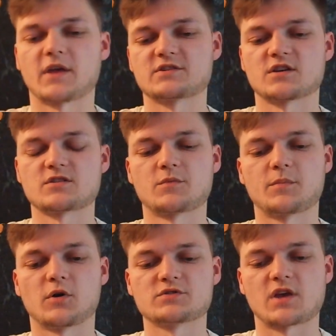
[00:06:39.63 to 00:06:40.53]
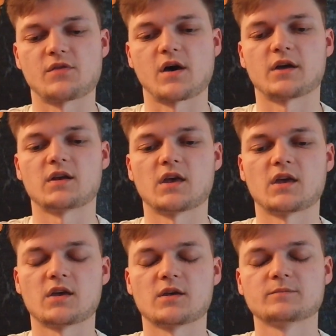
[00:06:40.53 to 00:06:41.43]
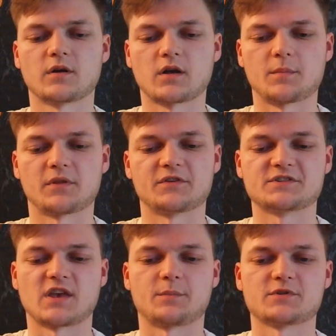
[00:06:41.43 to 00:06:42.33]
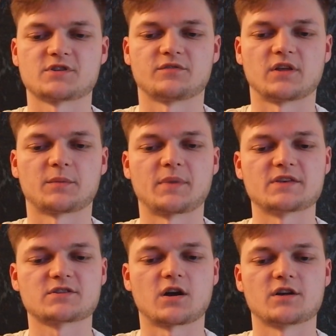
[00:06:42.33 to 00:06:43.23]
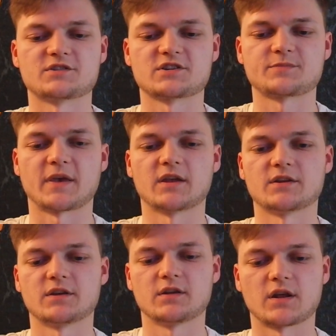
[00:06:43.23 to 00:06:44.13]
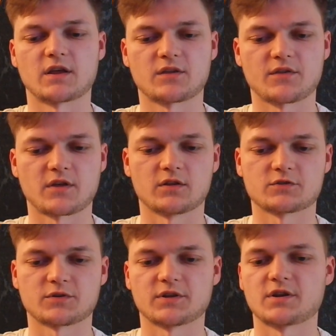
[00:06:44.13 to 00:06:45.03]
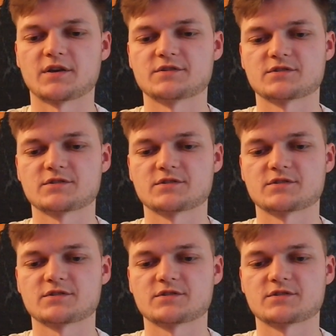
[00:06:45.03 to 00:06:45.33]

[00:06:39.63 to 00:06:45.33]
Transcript: saw someone post online a couple of examples of like base cards expanded, thought they looked really nice.